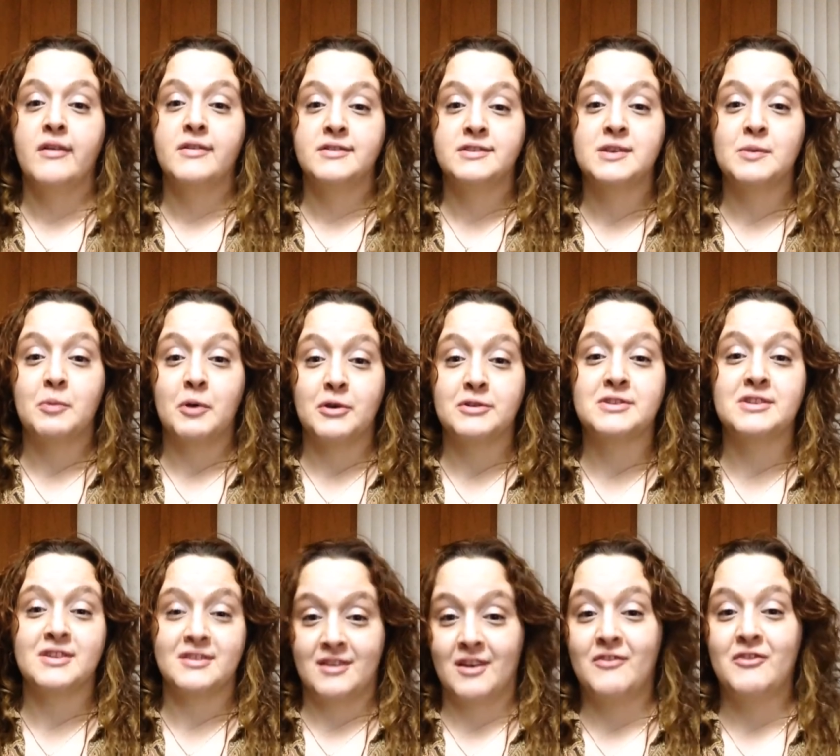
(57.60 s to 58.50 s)

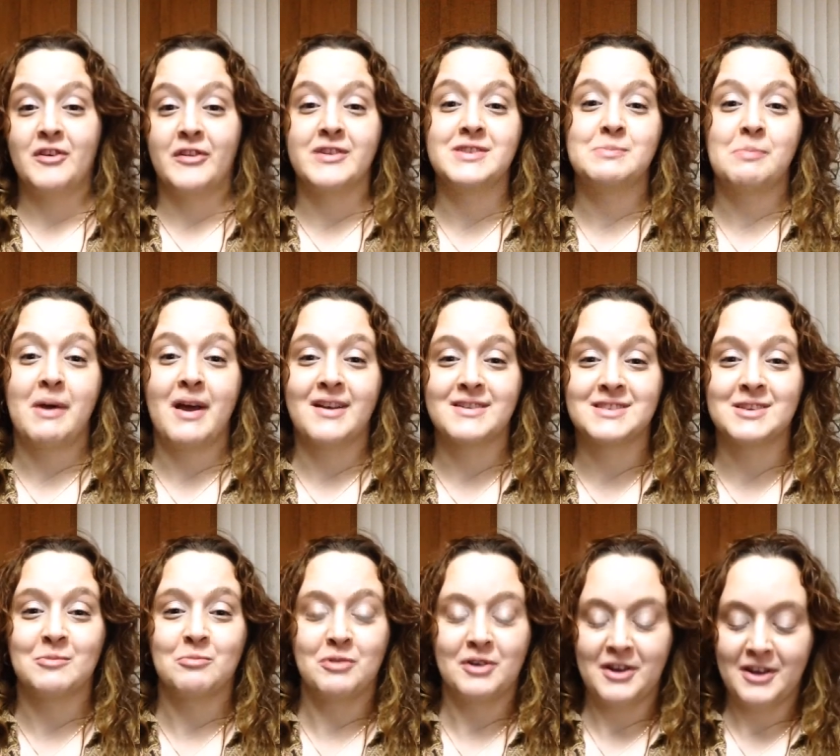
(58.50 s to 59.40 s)
supposedly they fill this box
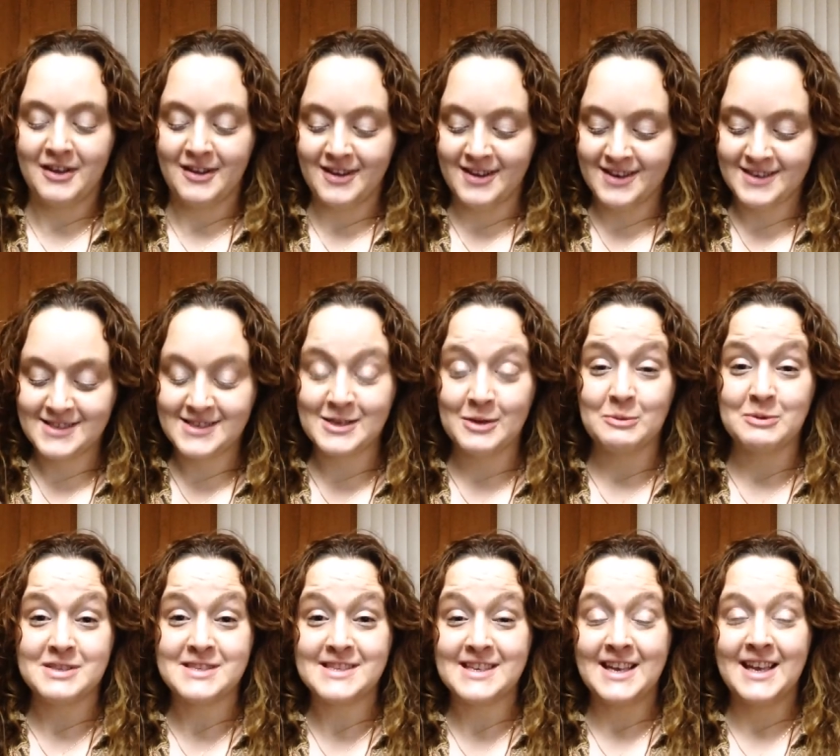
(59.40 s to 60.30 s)
up pretty good. So we'll
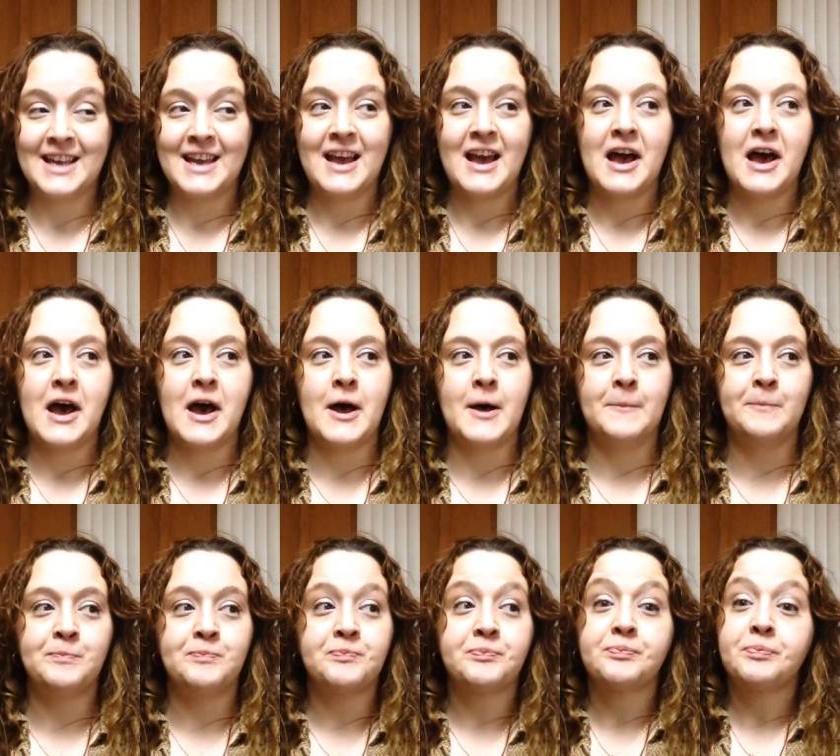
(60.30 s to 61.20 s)
see.
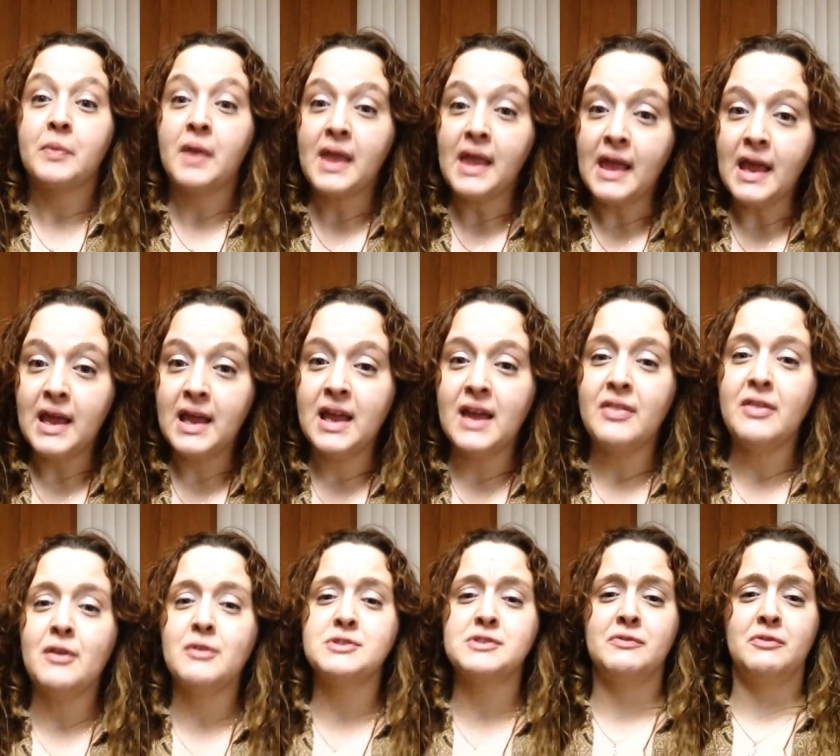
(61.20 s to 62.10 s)
Um, and
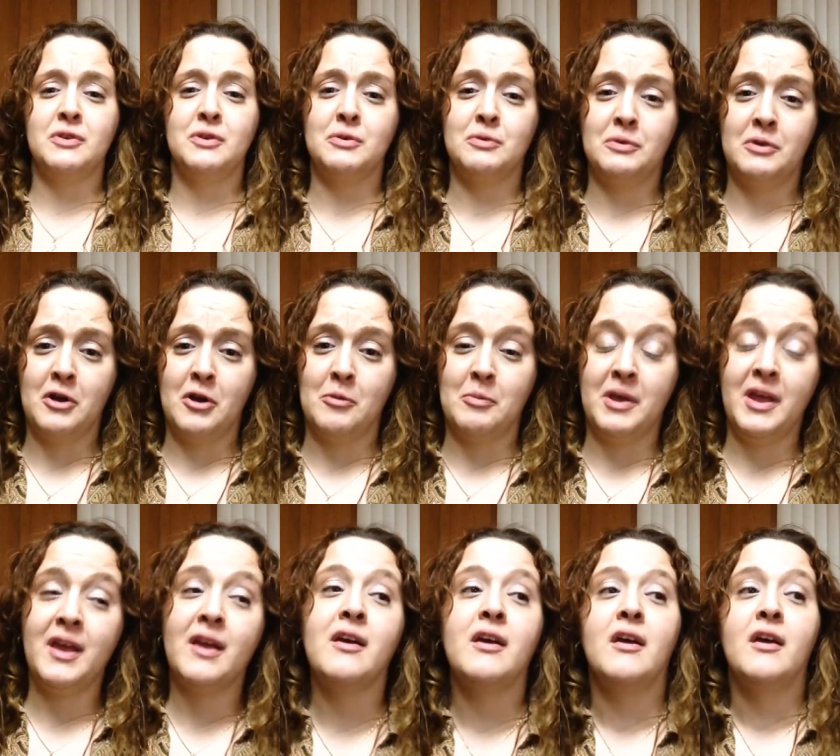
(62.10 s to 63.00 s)
those of you who know
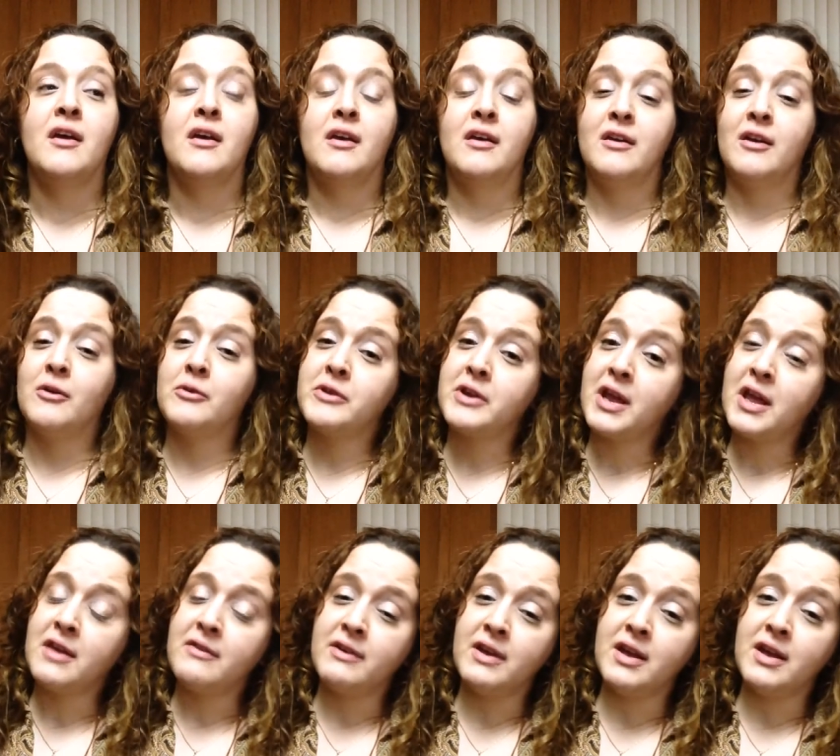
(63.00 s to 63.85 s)
me, Know that I have